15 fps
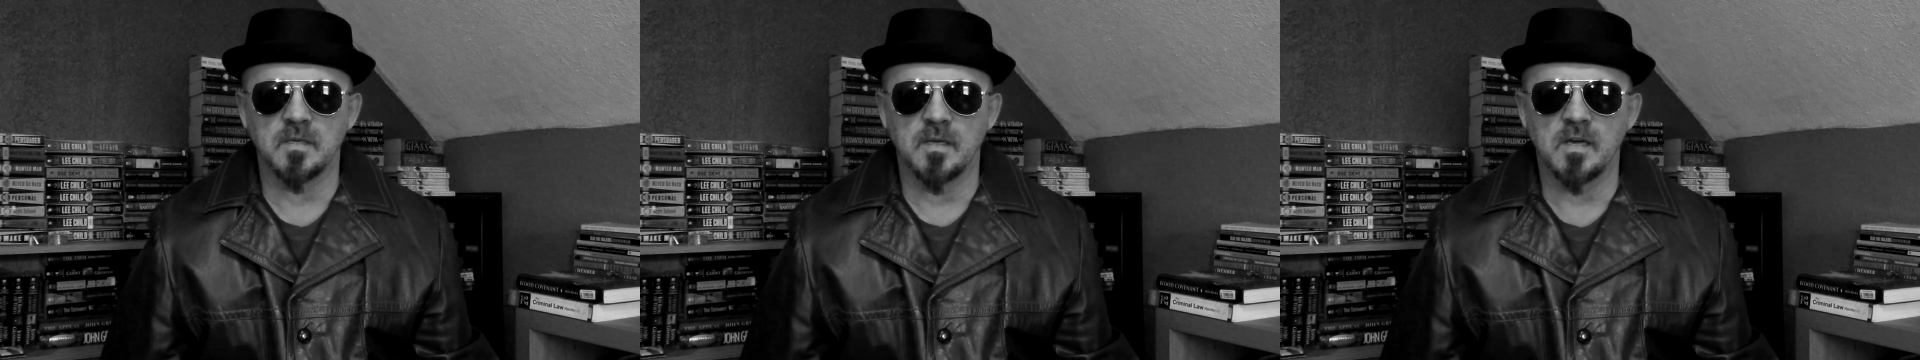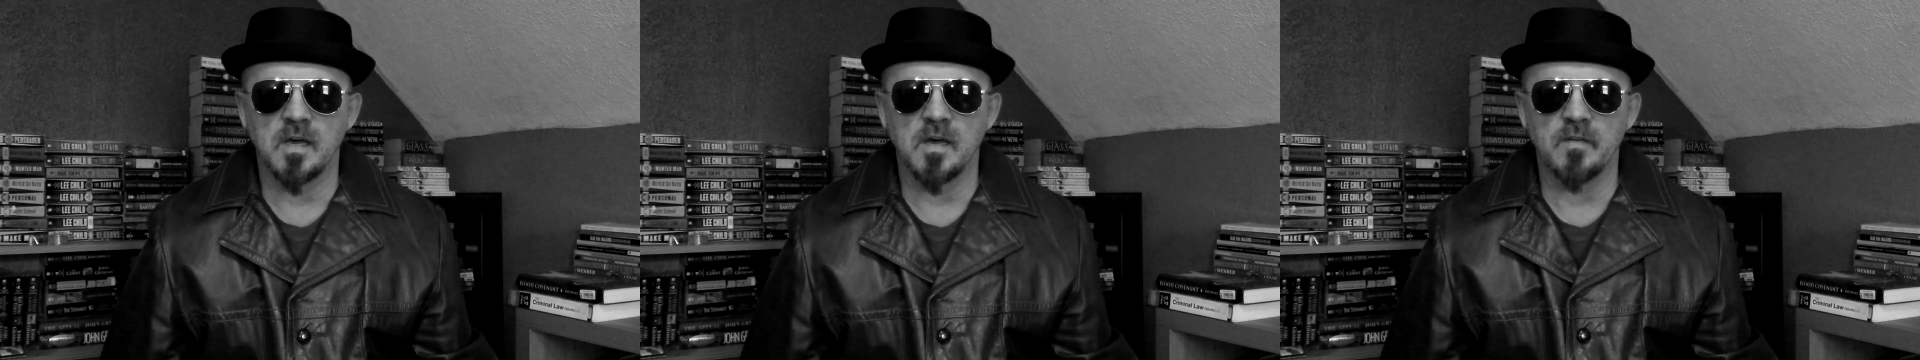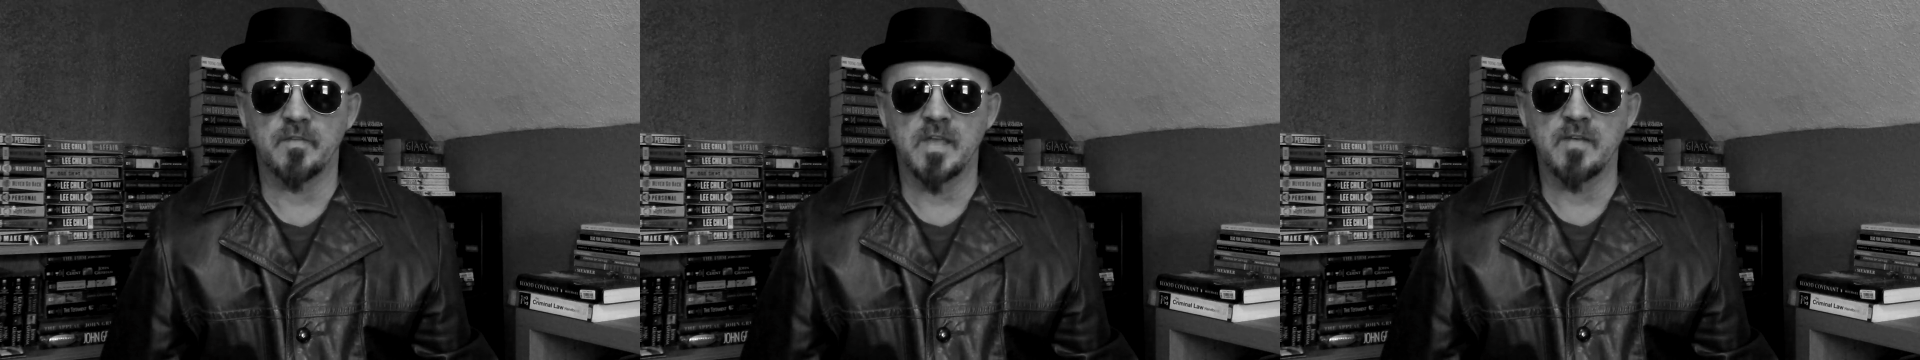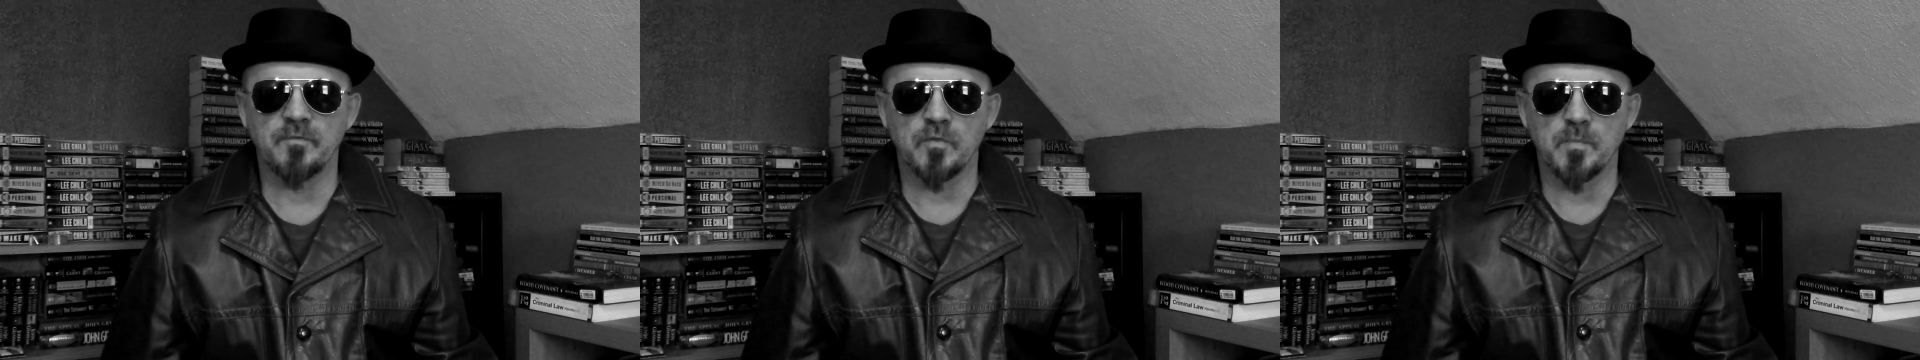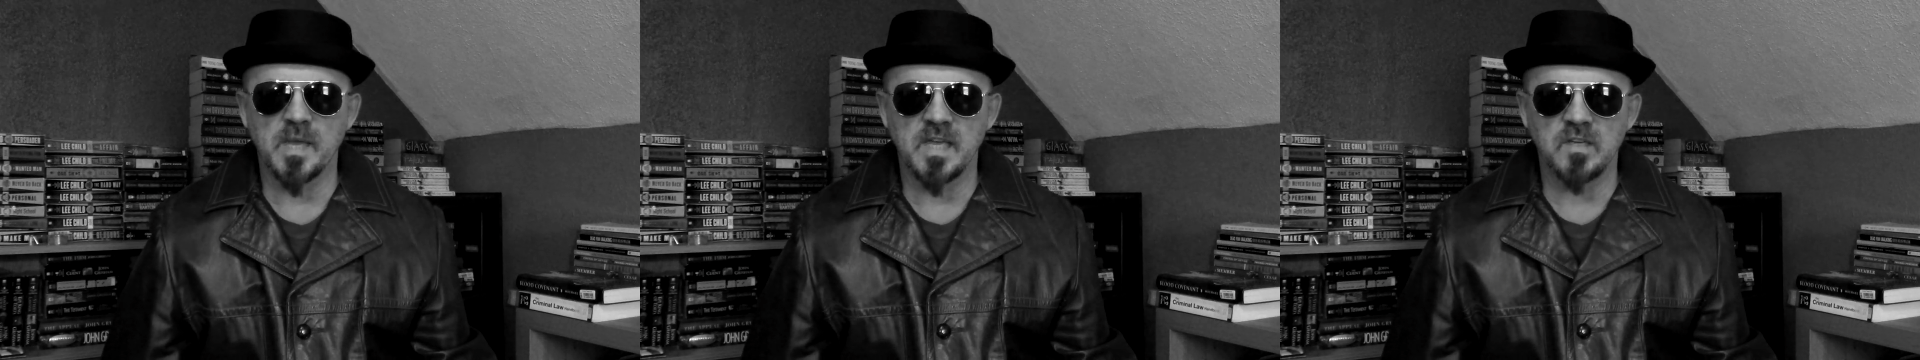of
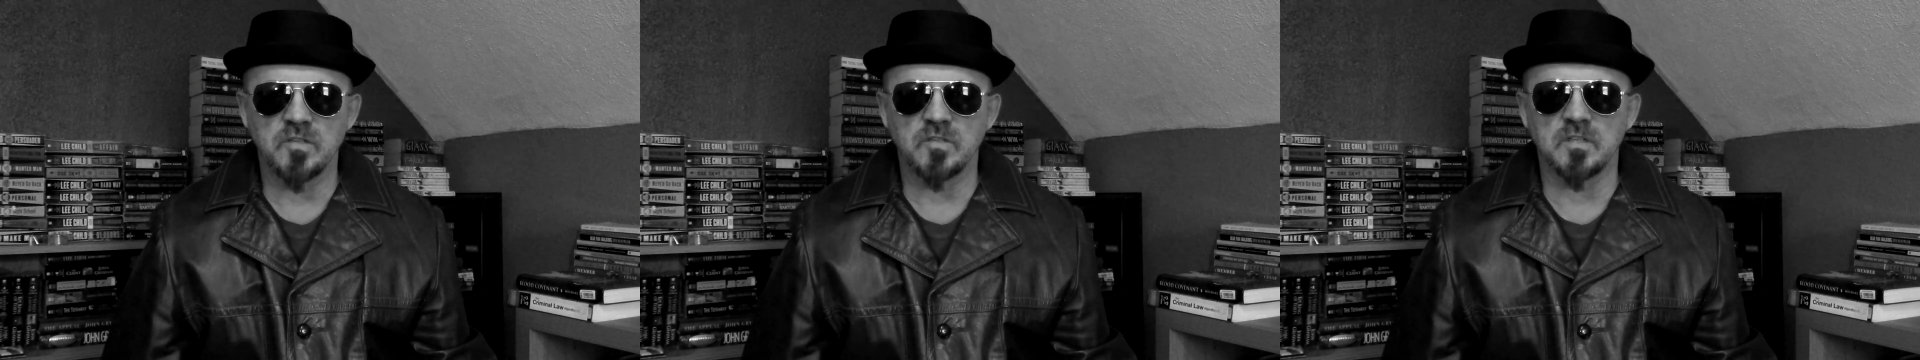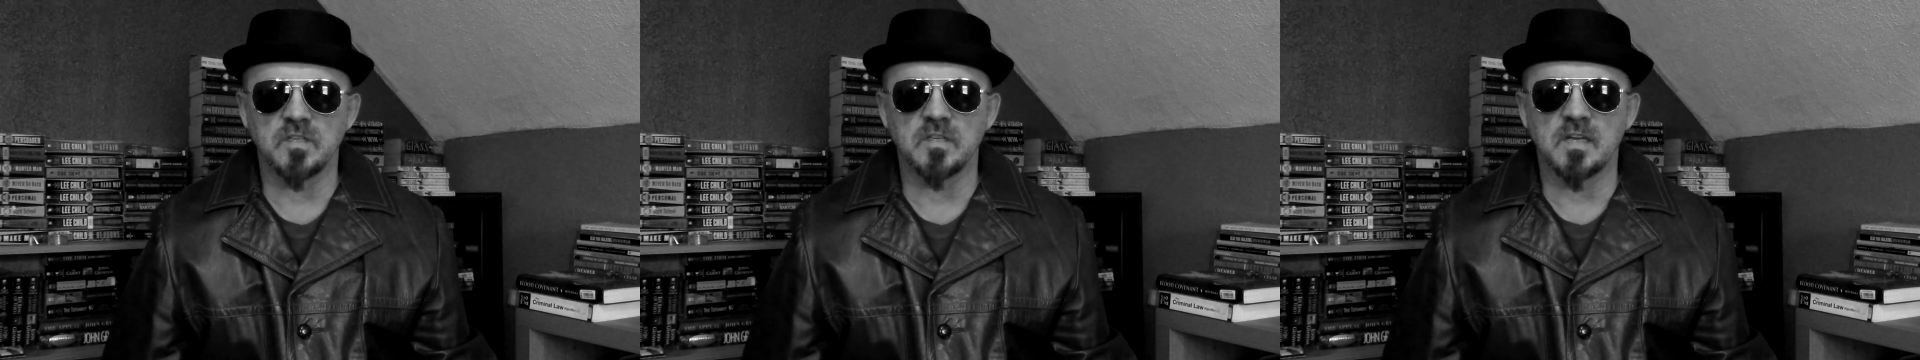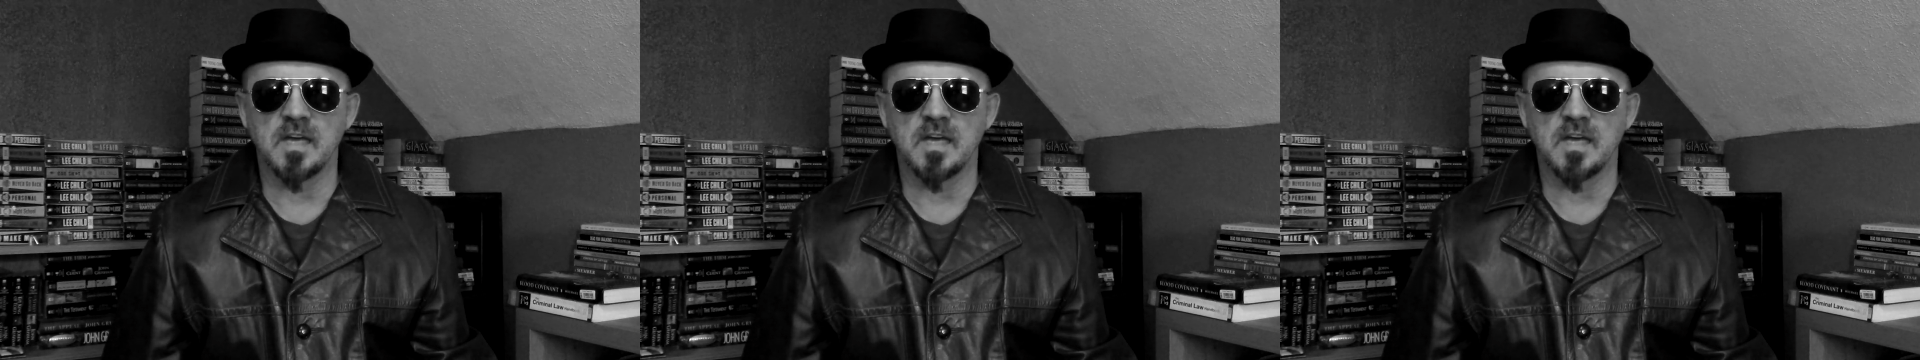information,